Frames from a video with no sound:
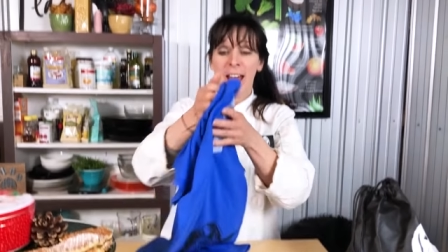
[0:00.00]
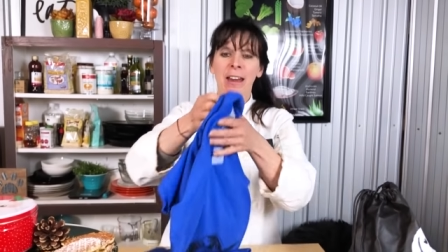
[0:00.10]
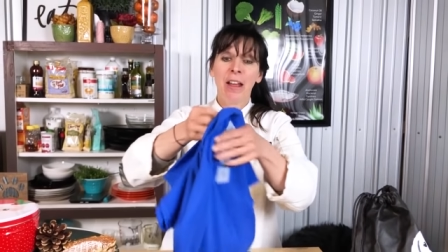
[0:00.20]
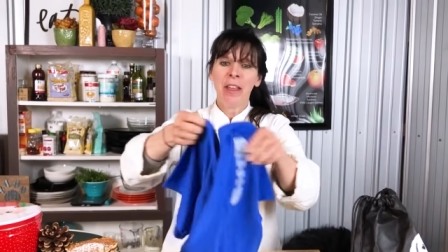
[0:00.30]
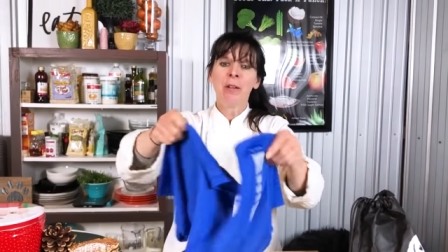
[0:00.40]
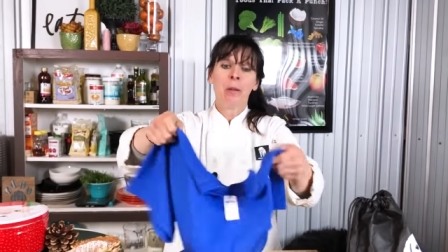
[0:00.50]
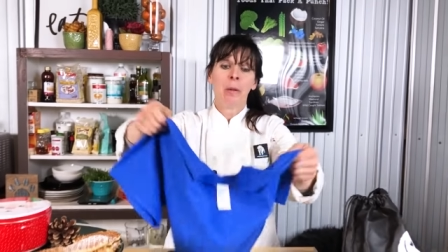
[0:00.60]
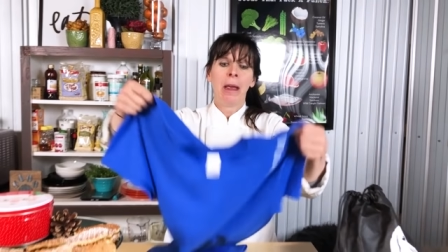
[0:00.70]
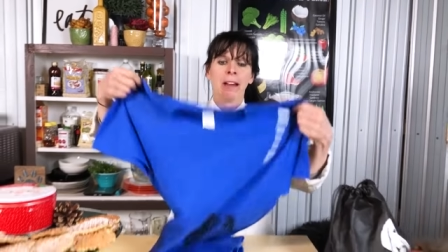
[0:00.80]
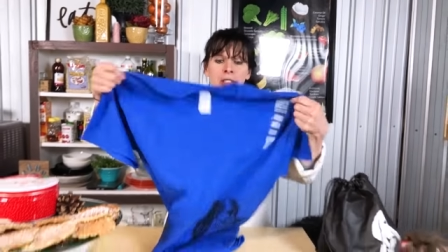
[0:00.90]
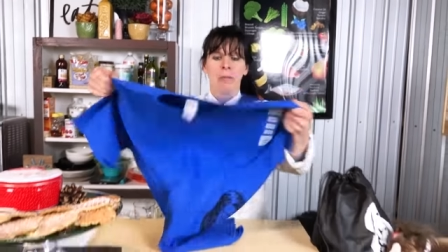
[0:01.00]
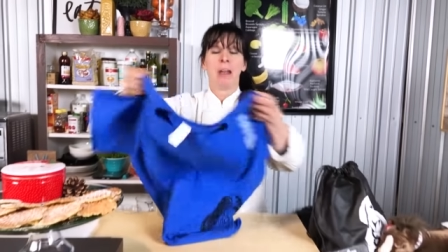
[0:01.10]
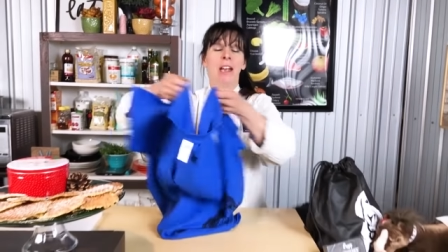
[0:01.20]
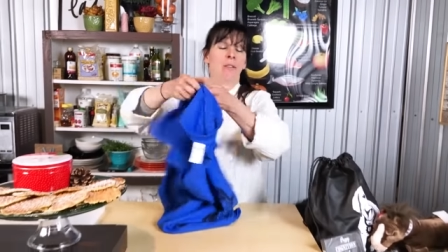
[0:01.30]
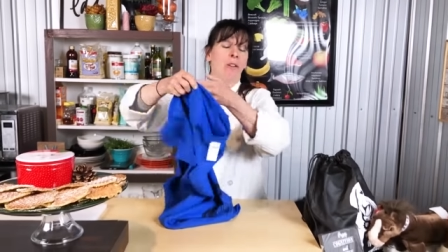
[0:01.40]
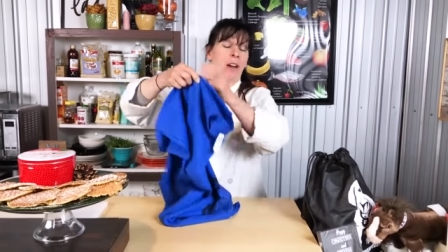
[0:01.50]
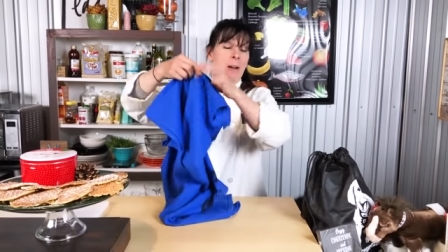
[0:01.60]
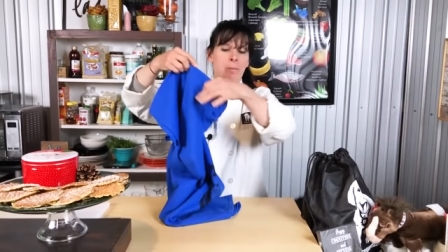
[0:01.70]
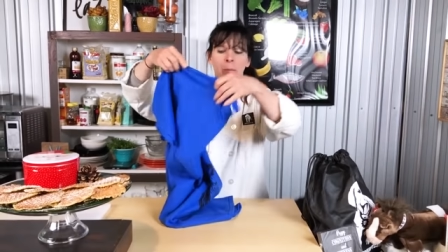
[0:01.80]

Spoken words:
And I think that we actually may have